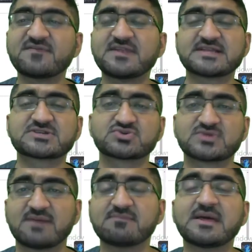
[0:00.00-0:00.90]
privileged
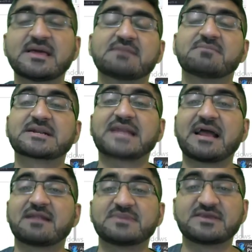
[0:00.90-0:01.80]
to them, but
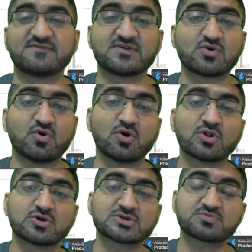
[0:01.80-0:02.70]
I'll be giving you
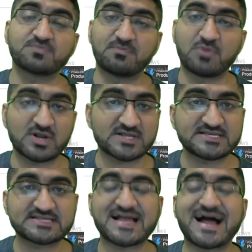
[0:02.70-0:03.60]
all those
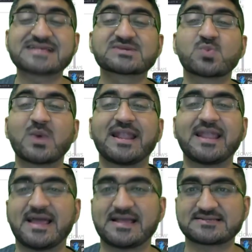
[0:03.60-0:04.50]
bonuses as
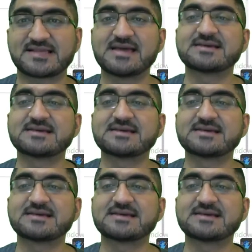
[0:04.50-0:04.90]
well as